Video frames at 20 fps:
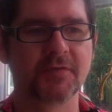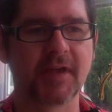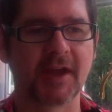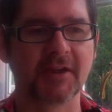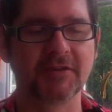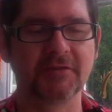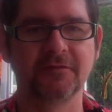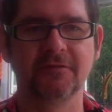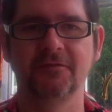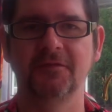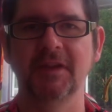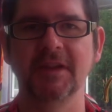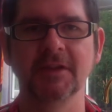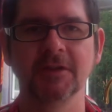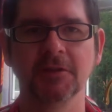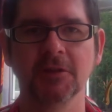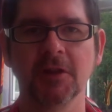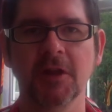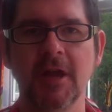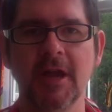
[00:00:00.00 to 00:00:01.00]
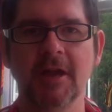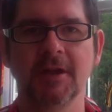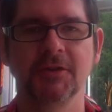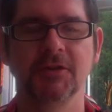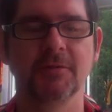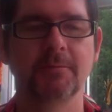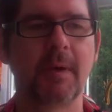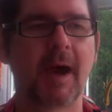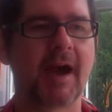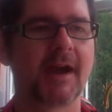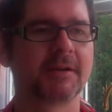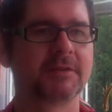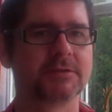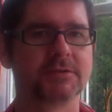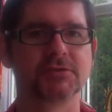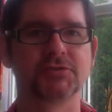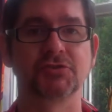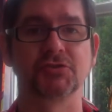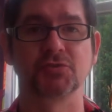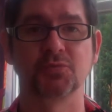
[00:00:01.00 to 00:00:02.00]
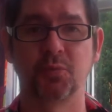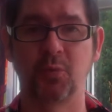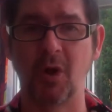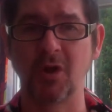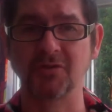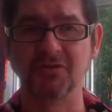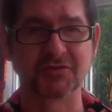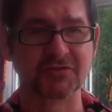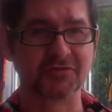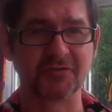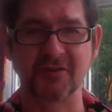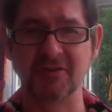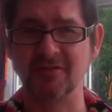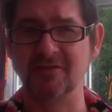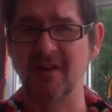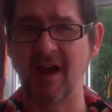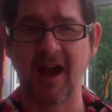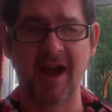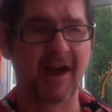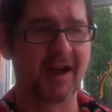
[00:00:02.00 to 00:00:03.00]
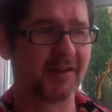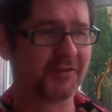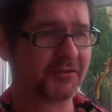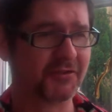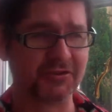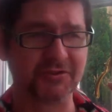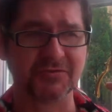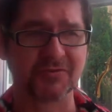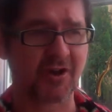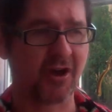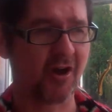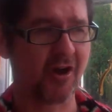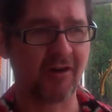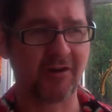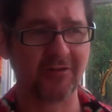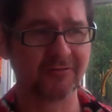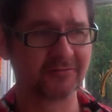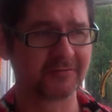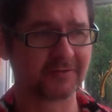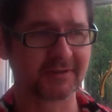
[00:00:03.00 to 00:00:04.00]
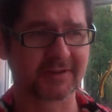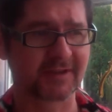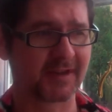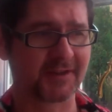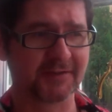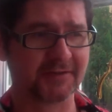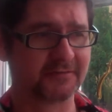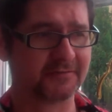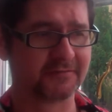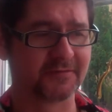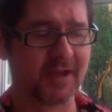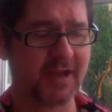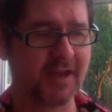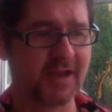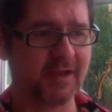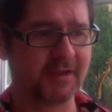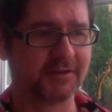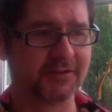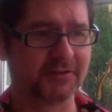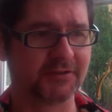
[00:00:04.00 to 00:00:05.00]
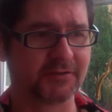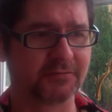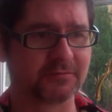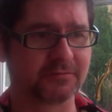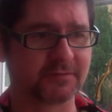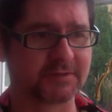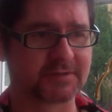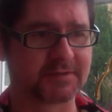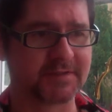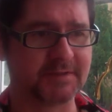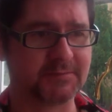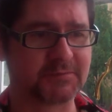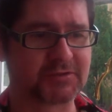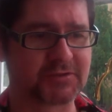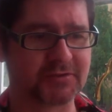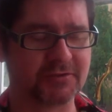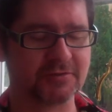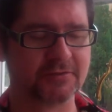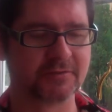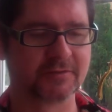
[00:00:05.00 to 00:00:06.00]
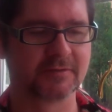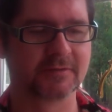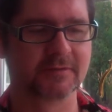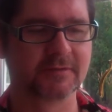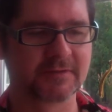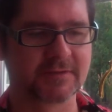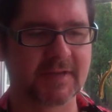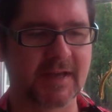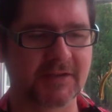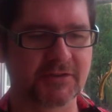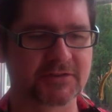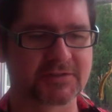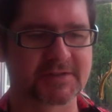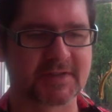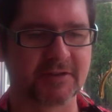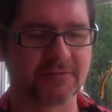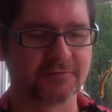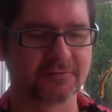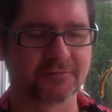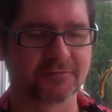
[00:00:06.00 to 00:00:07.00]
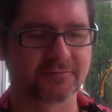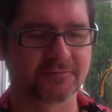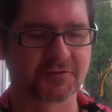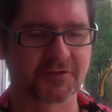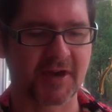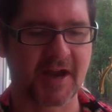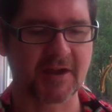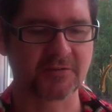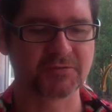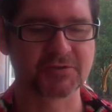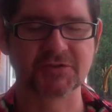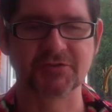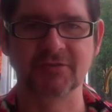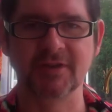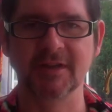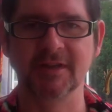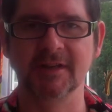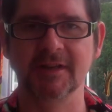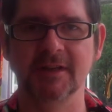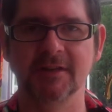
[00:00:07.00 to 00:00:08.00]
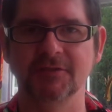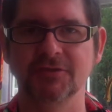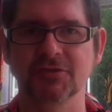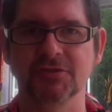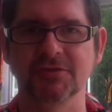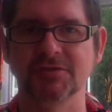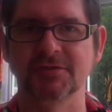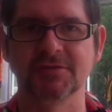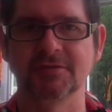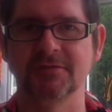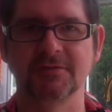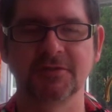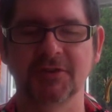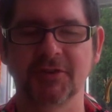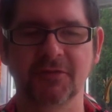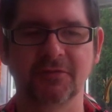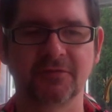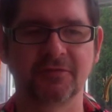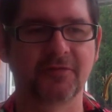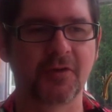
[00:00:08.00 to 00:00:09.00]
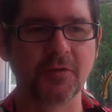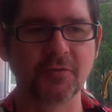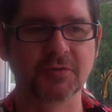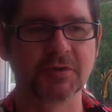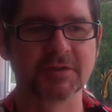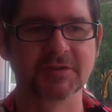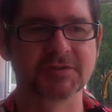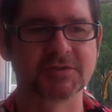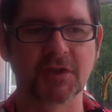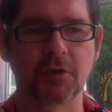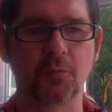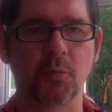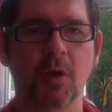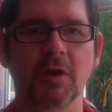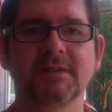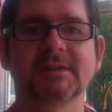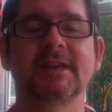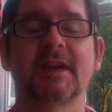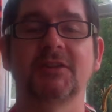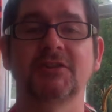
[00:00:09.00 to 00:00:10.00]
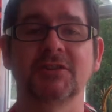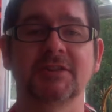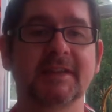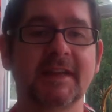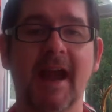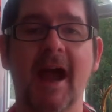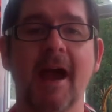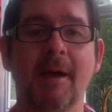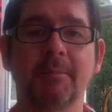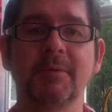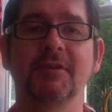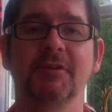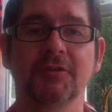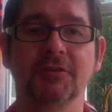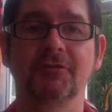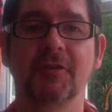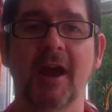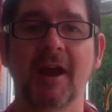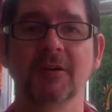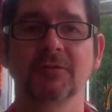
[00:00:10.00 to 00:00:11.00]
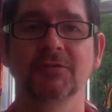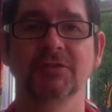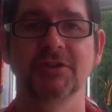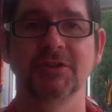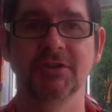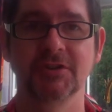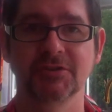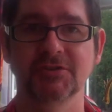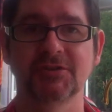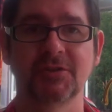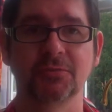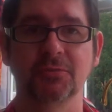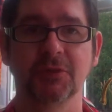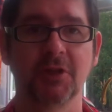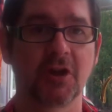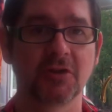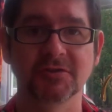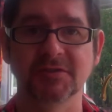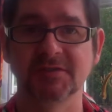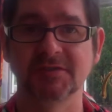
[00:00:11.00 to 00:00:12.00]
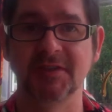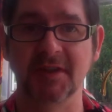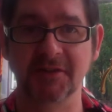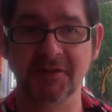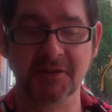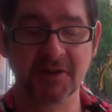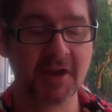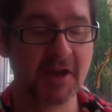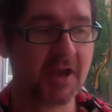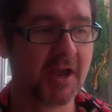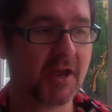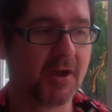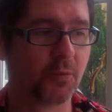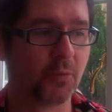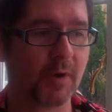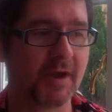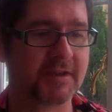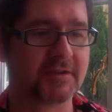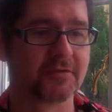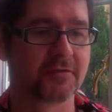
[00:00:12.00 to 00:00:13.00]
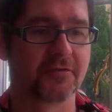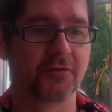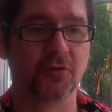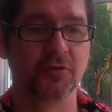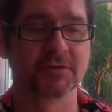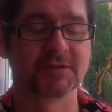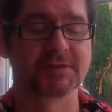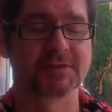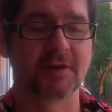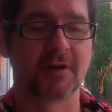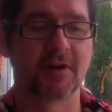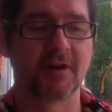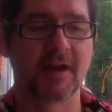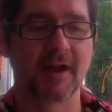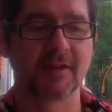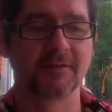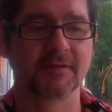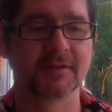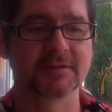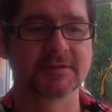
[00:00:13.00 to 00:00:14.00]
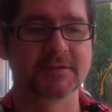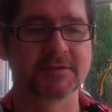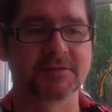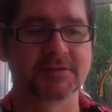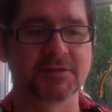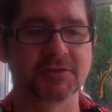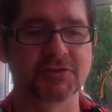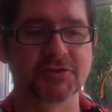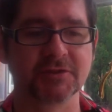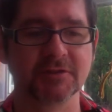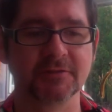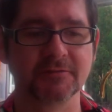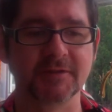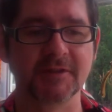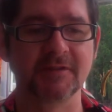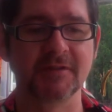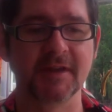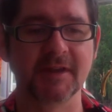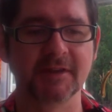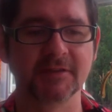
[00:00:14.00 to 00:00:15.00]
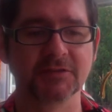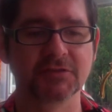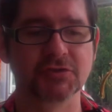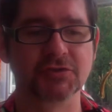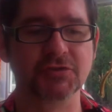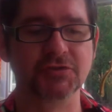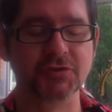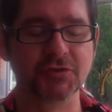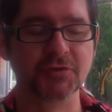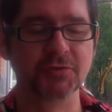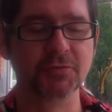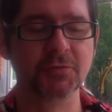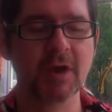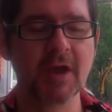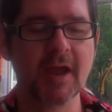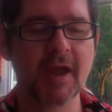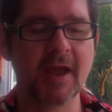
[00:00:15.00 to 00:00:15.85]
that you feel your mind is just wandering and you can't kind of, seem to get yourself grounded really and just, focused on what's actually happening around you. You're so lost in where your thoughts are, and this is such a lovely thing to do,